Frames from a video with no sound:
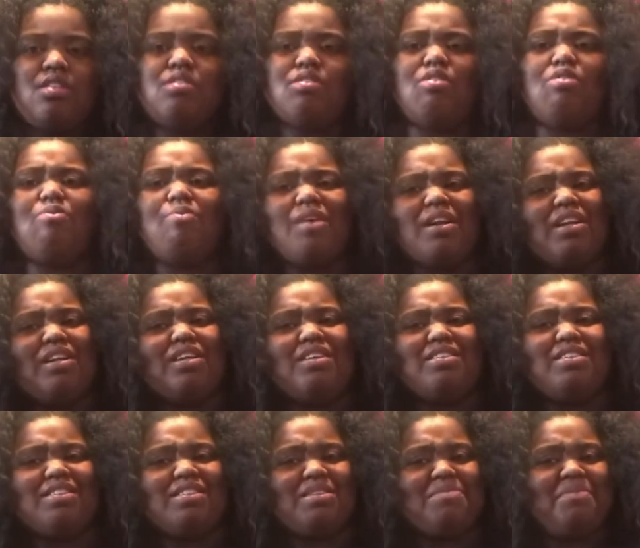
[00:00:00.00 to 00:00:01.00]
So who wanna
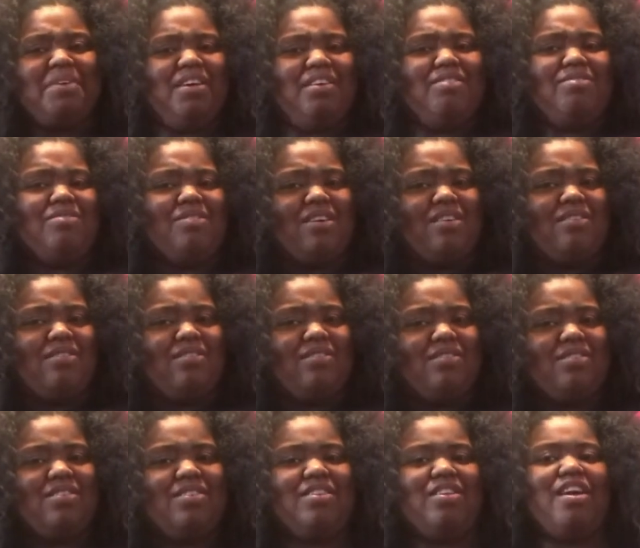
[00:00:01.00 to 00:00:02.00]
listen to me, you know?
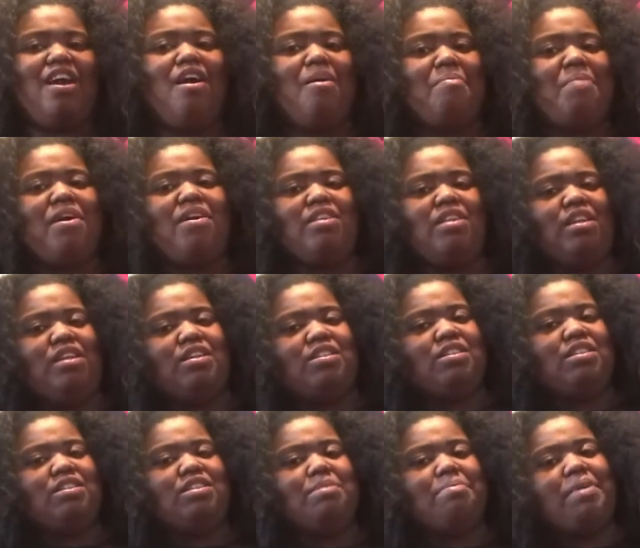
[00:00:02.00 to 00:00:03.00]
Y'all barely
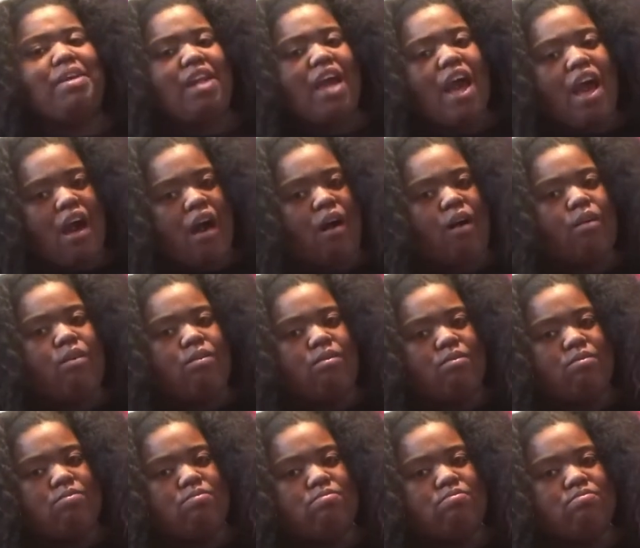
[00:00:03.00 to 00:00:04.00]
listen to me now.
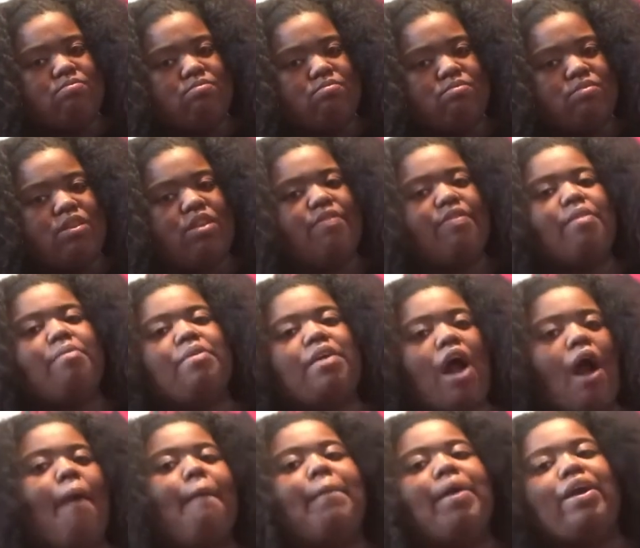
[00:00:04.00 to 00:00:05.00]
You feel me?
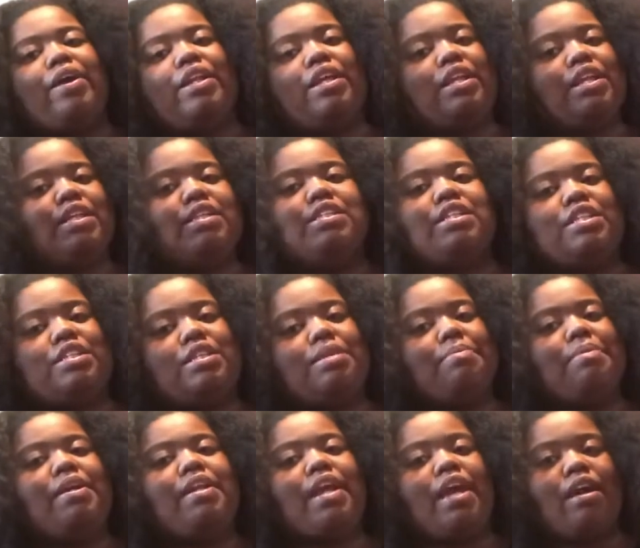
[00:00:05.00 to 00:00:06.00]
Y'all barely listening to
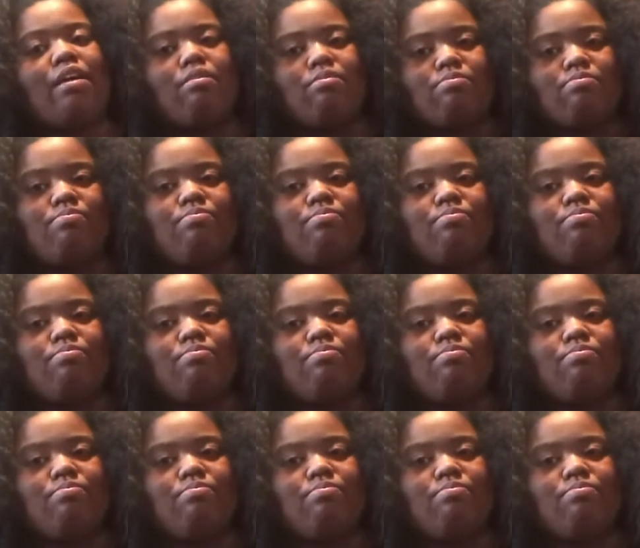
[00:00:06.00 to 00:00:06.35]
me now.